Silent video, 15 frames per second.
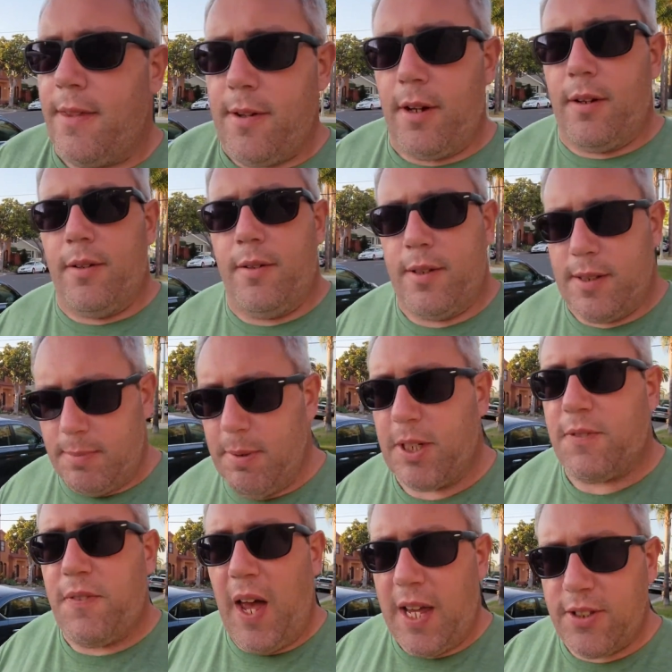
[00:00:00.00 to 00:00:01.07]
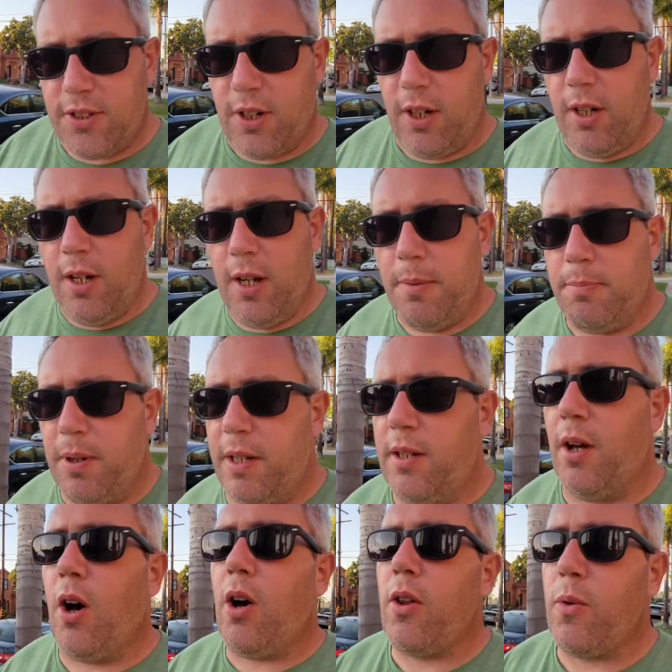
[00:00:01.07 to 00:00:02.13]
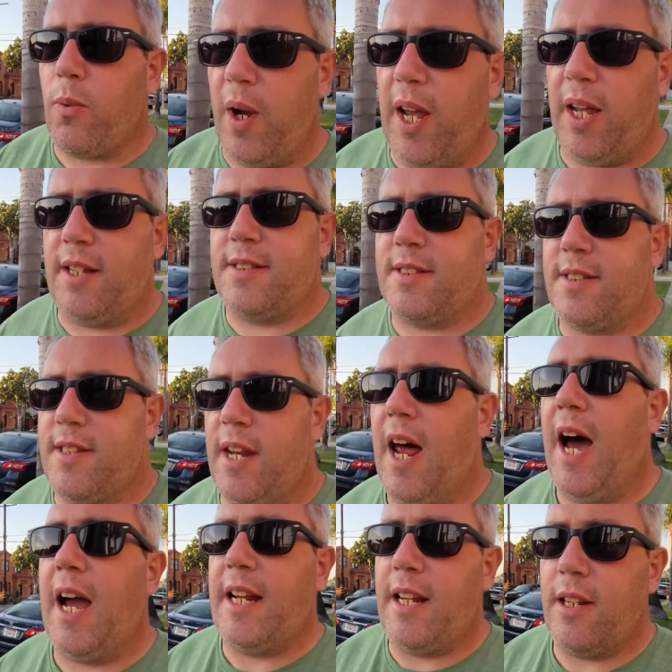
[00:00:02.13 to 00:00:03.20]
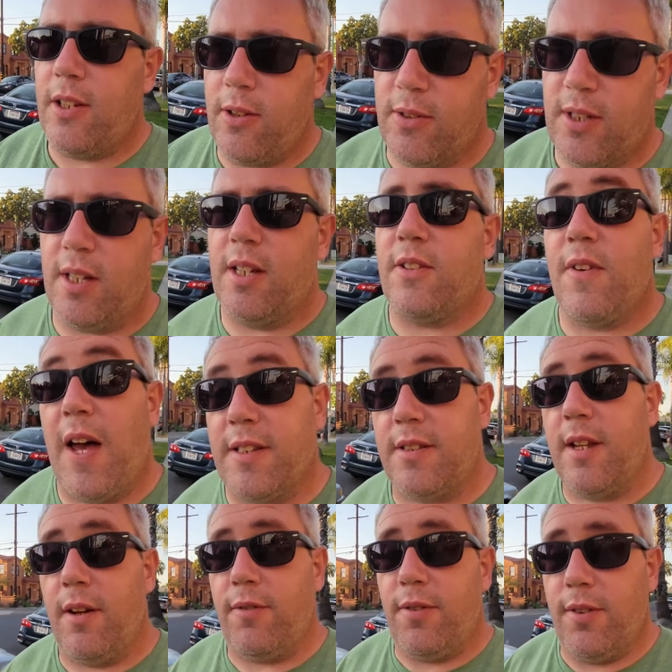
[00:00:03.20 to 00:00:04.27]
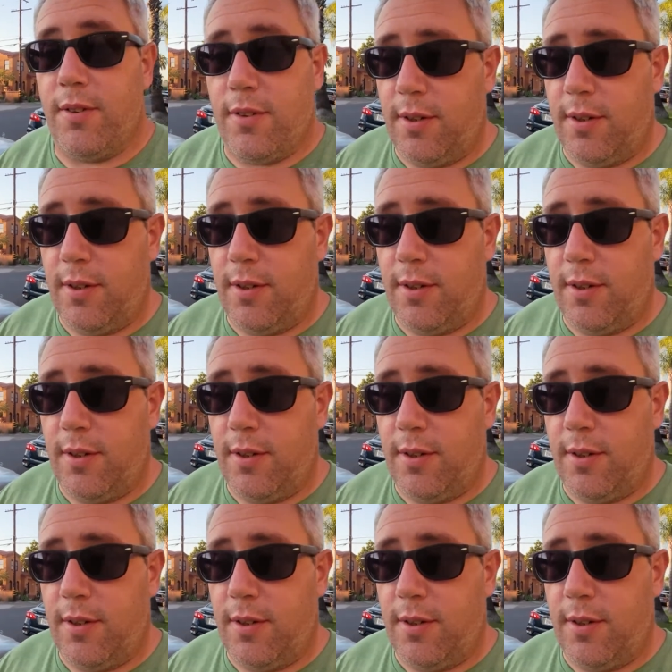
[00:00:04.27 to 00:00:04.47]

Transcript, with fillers: They're it's much faster, but in all the ways that I need to use it is fast enough.